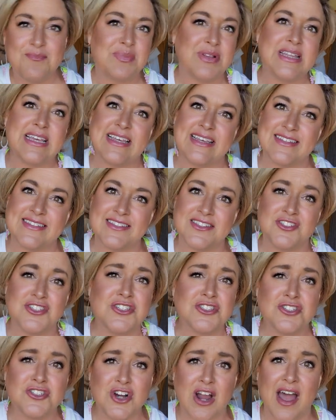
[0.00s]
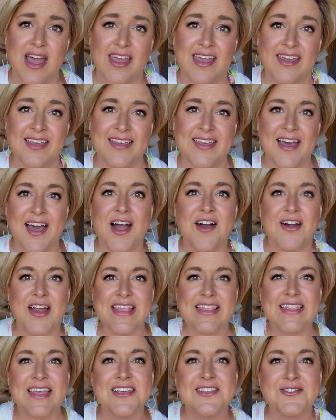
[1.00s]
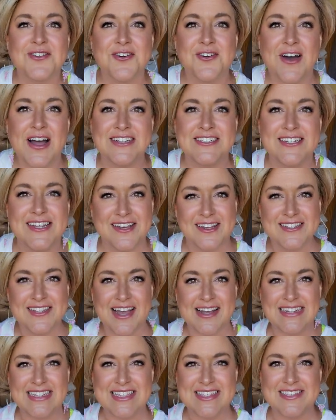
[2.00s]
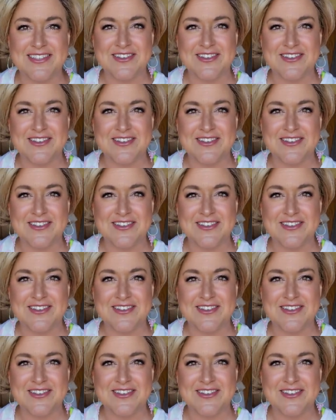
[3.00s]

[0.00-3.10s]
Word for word: Please, just try. All right, thanks for watching. I'll talk to you